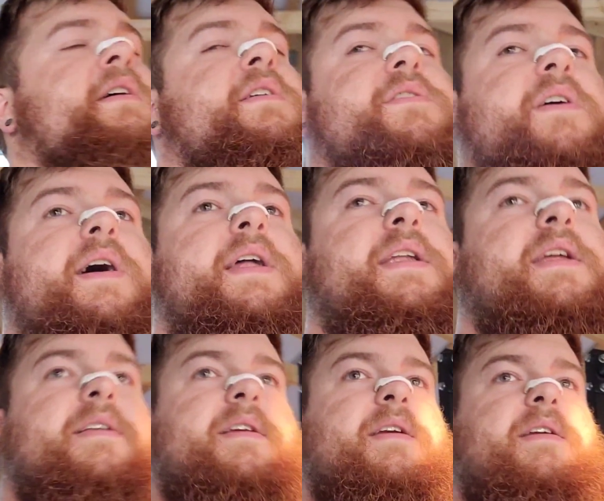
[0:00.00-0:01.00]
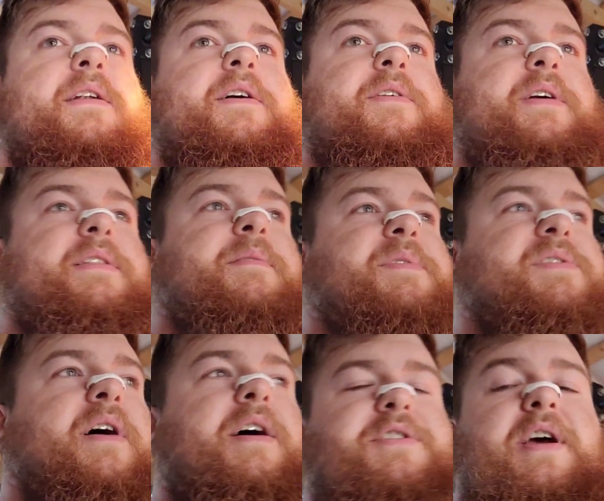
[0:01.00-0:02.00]
So I need to, get the
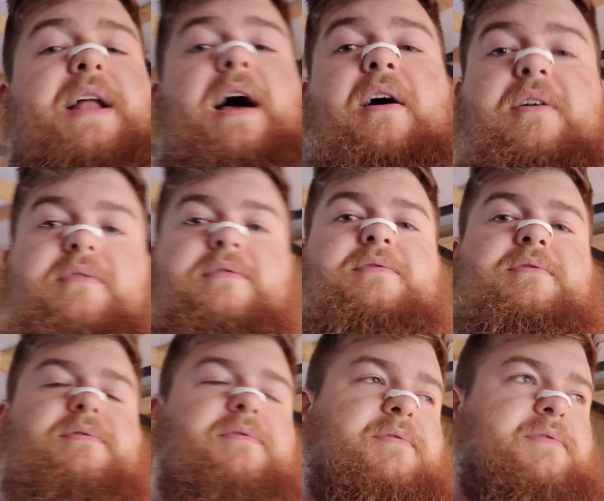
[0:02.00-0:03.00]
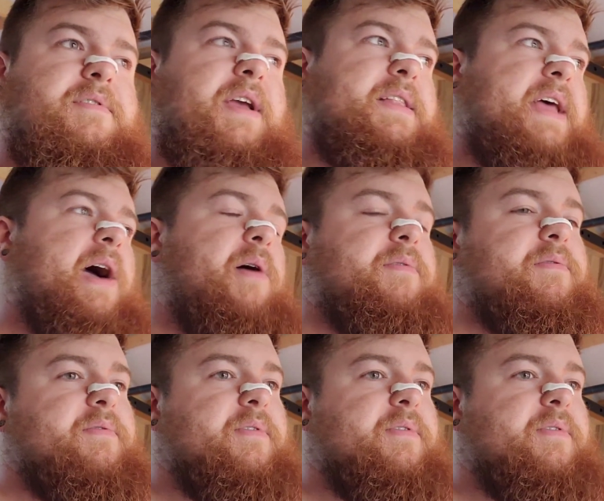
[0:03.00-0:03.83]
massage gun out, get that,